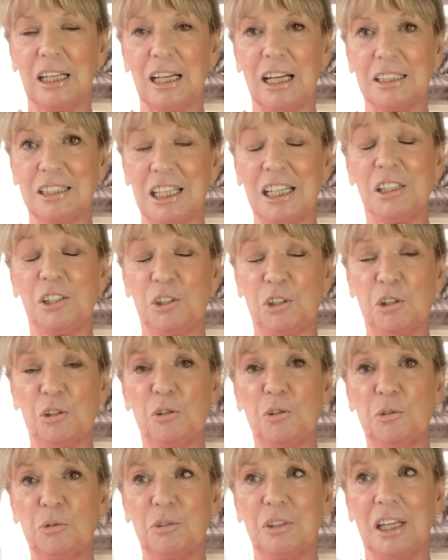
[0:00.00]
I did
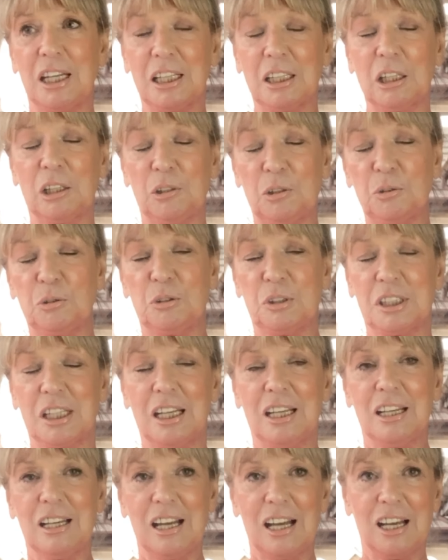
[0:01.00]
do include
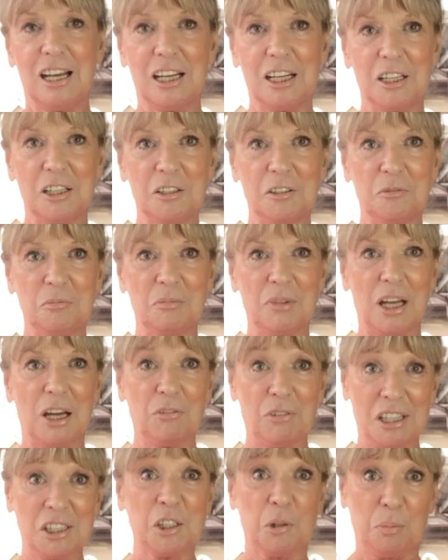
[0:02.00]
uh, a
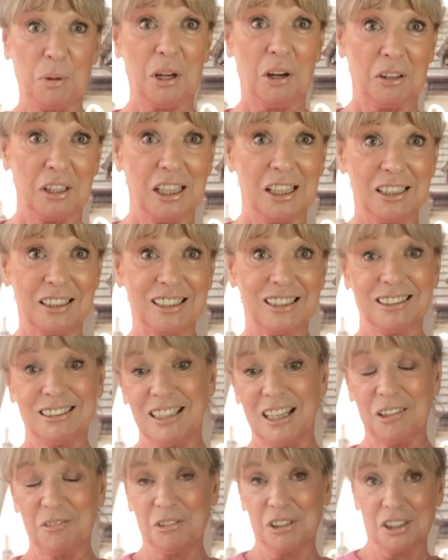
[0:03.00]
recipe on it that
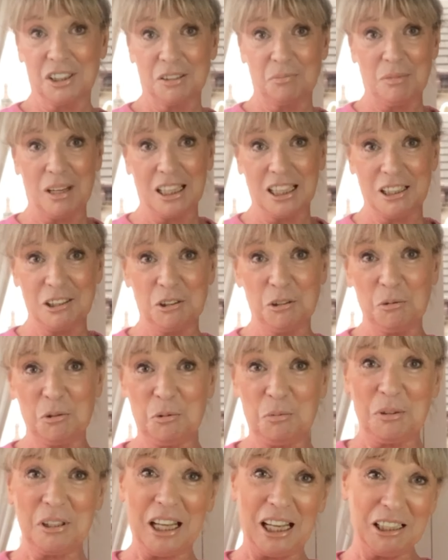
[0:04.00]
I was making some
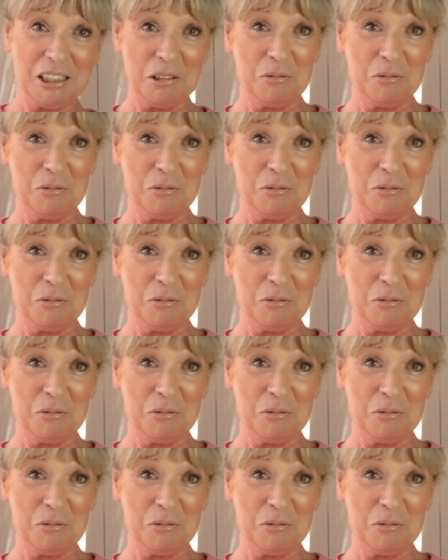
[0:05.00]
spaghetti